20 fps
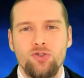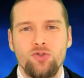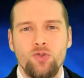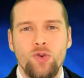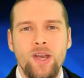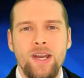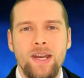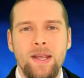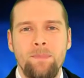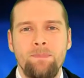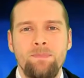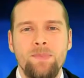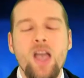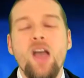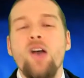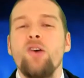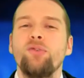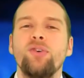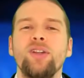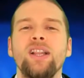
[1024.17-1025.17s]
in training.
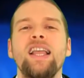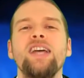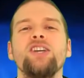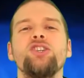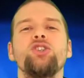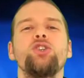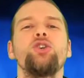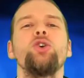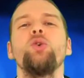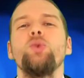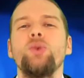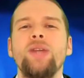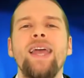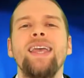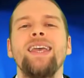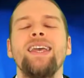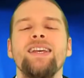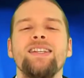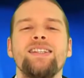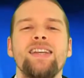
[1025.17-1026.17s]
For the last 2
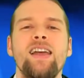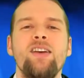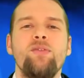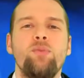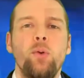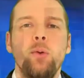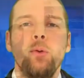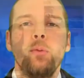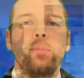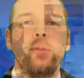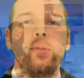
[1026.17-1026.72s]
decades, I've worked